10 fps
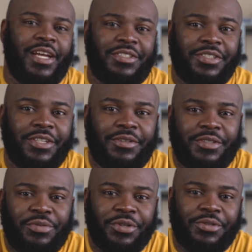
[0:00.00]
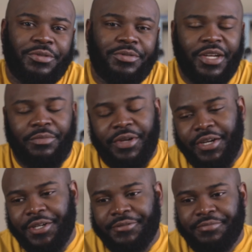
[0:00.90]
last year was pretty cool. Got
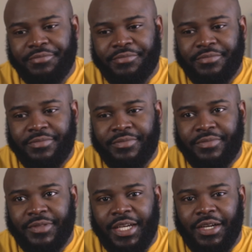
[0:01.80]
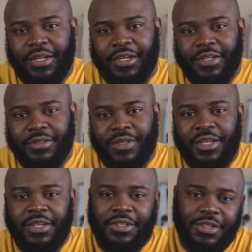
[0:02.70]
married. Uh,
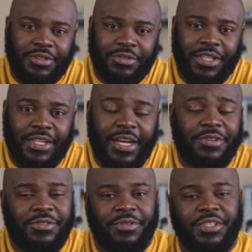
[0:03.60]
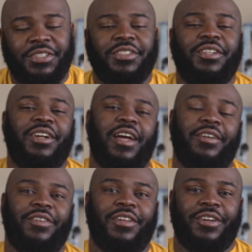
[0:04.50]
looking to get in the house. So this year I
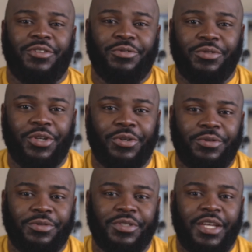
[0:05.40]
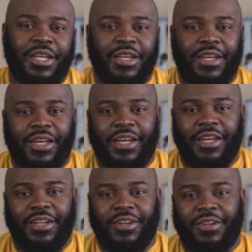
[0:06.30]
have a lot of new goals
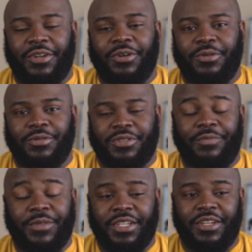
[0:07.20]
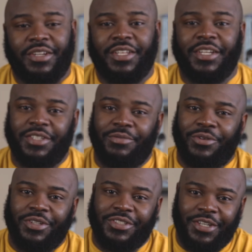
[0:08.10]
and a lot of goals, I mean a lot of things that I'm
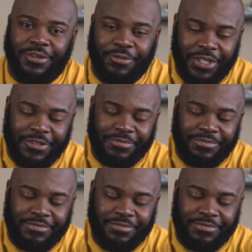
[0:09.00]
gonna take away.